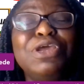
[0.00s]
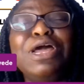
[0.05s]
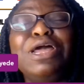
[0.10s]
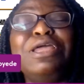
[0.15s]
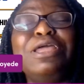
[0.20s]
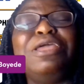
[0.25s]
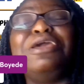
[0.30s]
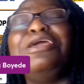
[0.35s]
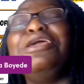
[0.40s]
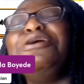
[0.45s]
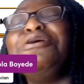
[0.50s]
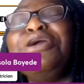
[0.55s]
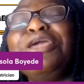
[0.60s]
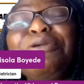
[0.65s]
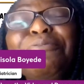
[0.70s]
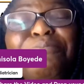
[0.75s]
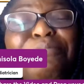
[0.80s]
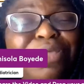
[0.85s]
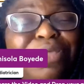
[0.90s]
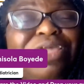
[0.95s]

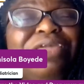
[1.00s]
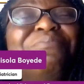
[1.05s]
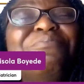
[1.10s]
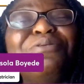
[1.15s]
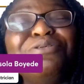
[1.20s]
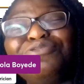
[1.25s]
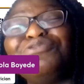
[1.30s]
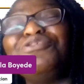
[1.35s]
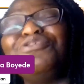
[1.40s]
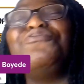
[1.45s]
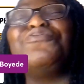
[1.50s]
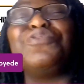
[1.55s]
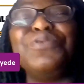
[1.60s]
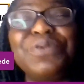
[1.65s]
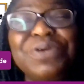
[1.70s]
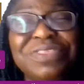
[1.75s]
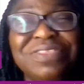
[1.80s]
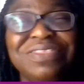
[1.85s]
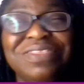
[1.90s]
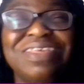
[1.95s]
a bottle of
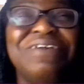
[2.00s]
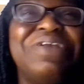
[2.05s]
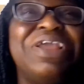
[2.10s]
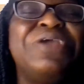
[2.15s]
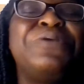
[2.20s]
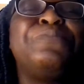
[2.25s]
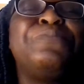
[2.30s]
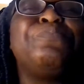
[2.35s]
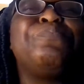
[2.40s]
Coke, sorry.